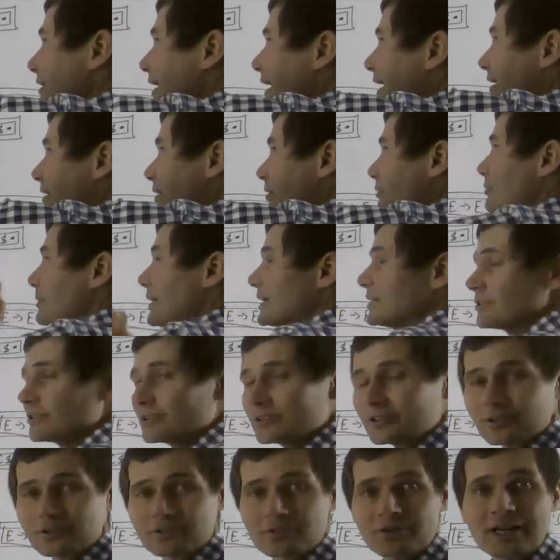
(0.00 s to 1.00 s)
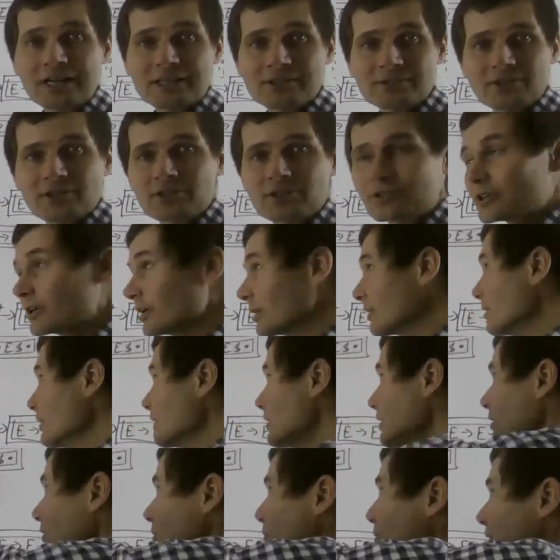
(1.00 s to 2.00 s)
that original transition
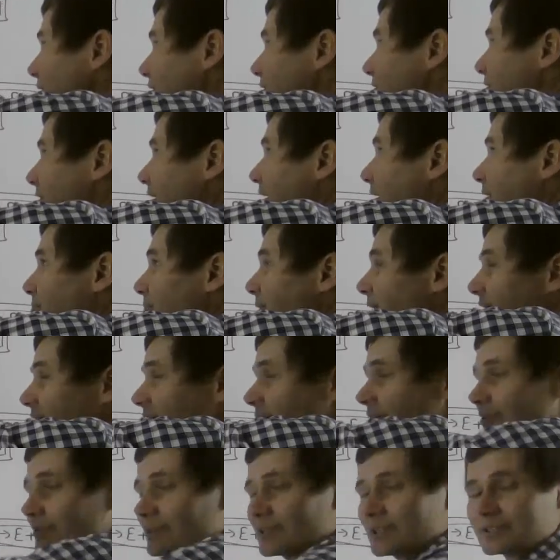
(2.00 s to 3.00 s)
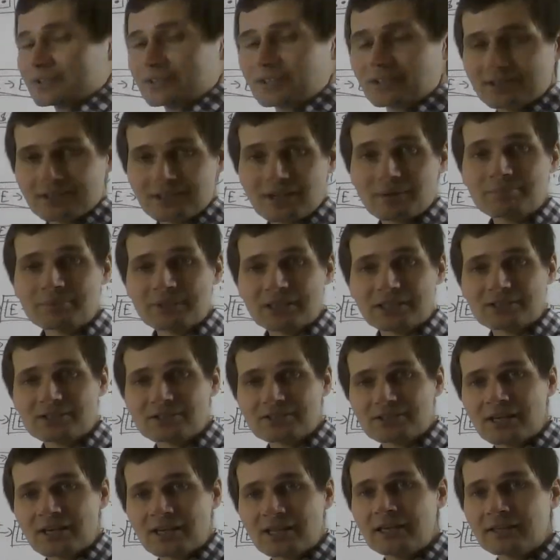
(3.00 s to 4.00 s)
would take me to this accepting
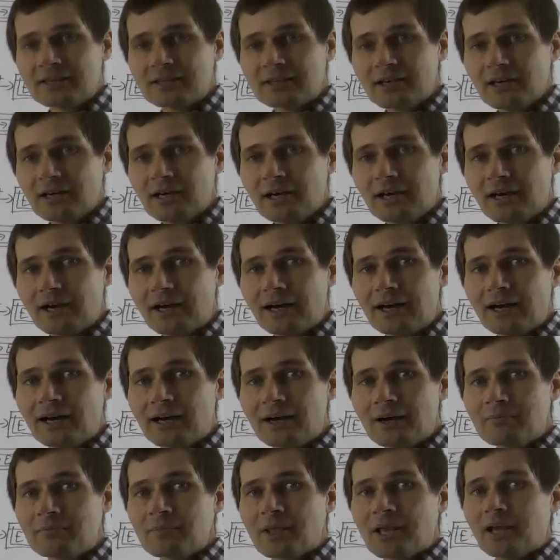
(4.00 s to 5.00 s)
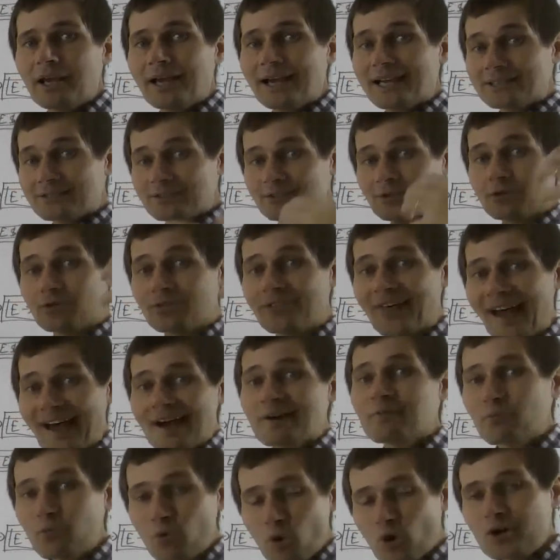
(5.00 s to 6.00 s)
state. And so
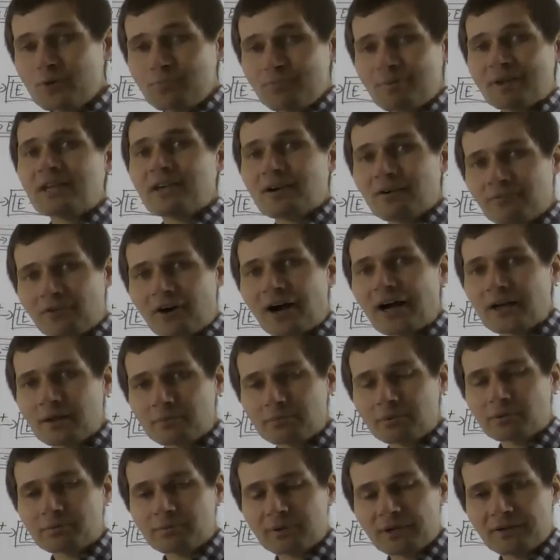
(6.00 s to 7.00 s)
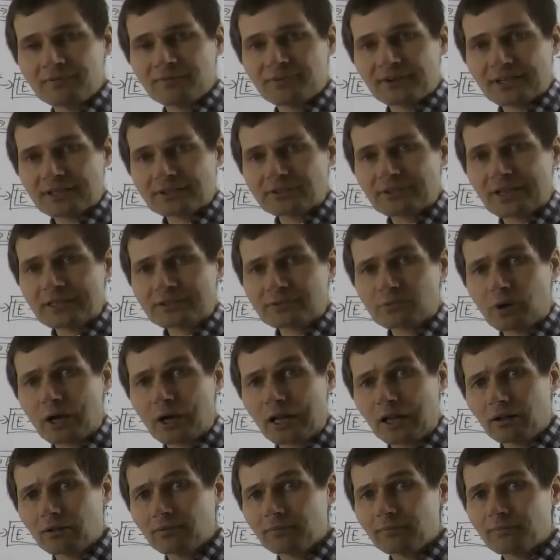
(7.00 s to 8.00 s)
that would be a viable prefix as
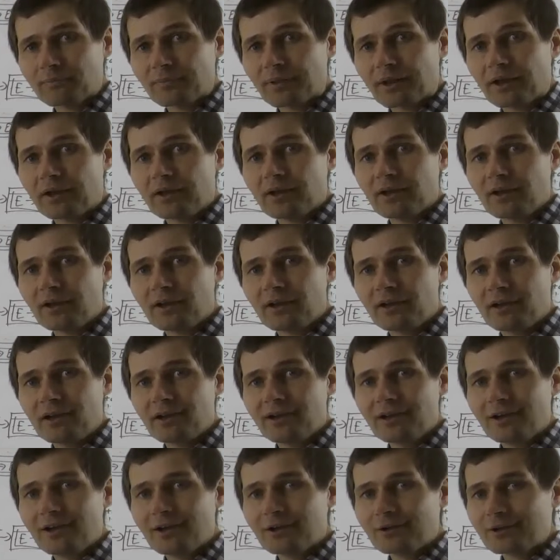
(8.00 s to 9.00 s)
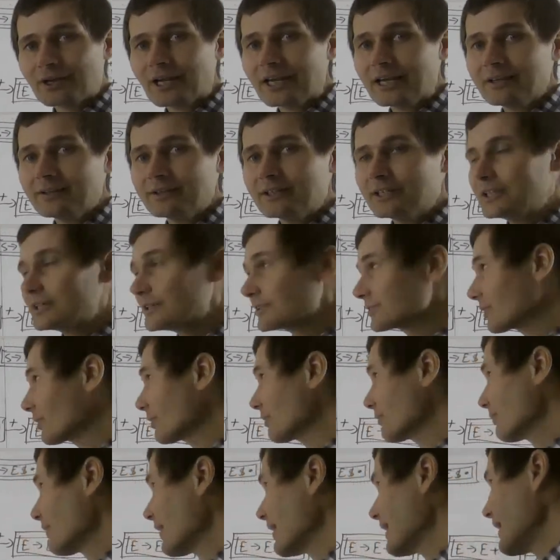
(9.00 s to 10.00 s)
well. Okay, so
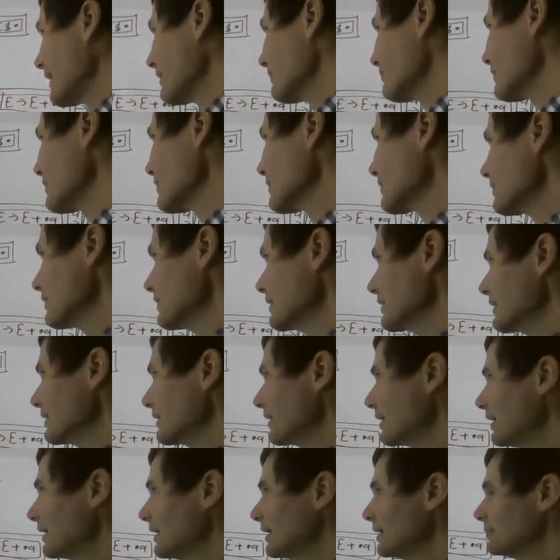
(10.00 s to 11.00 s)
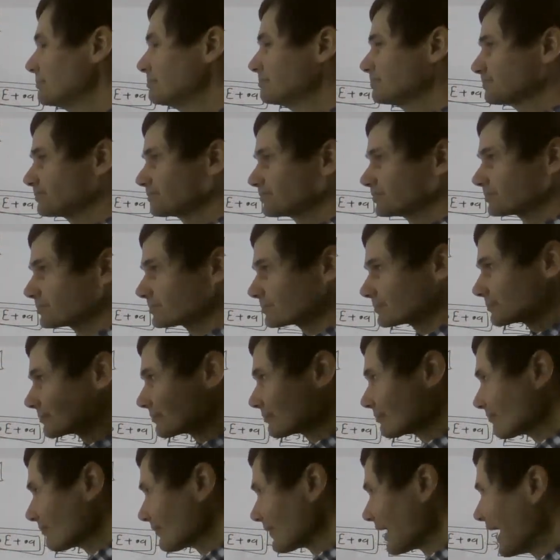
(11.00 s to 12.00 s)
if I ever
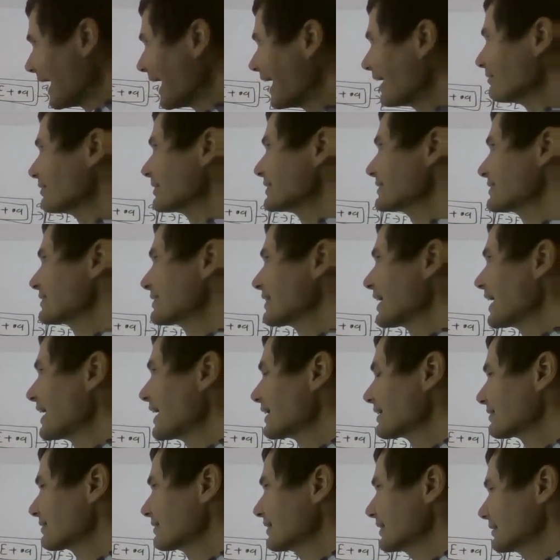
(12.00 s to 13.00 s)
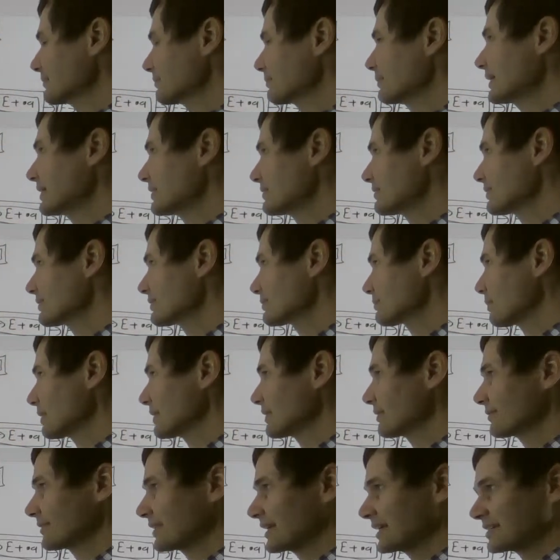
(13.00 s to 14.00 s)
have a stack that reaches one
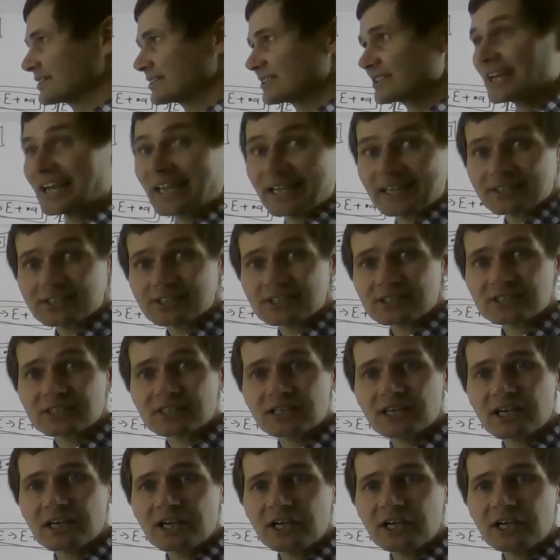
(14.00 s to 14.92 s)
of these states,